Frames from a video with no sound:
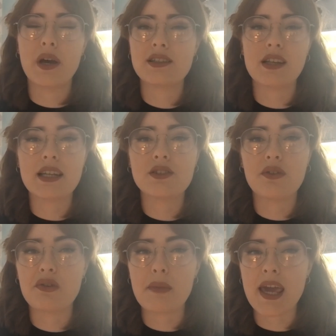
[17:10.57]
Personally, it's
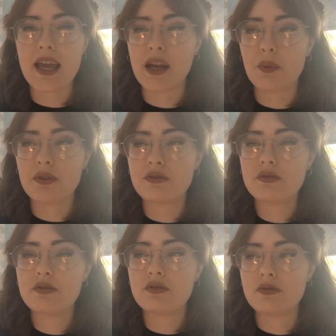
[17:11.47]
not for me, and I wouldn't
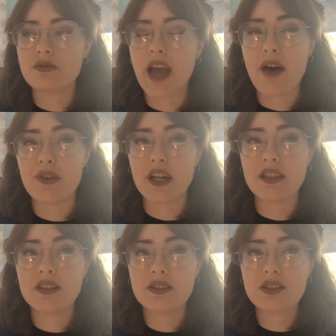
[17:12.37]

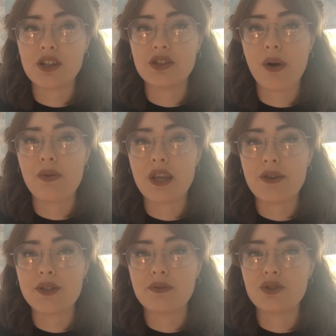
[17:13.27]
ever condone the
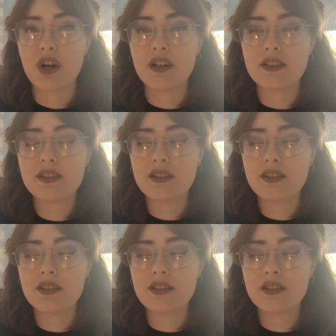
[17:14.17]
use of drugs.